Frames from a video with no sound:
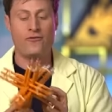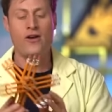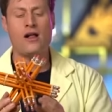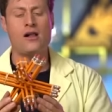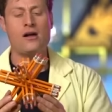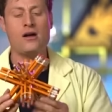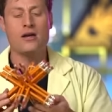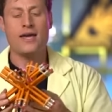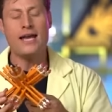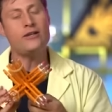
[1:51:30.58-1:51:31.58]
Phil,
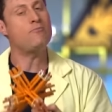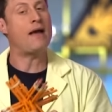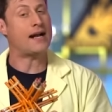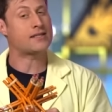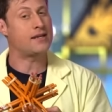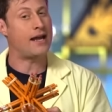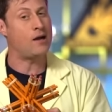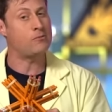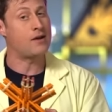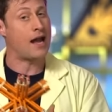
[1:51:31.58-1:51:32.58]
can you max it
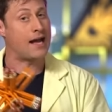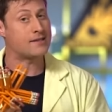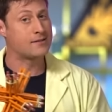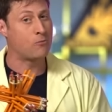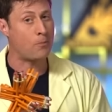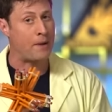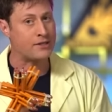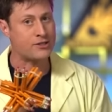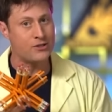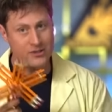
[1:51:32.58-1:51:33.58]
out and add some more
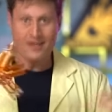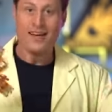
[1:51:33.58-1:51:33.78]
pencils?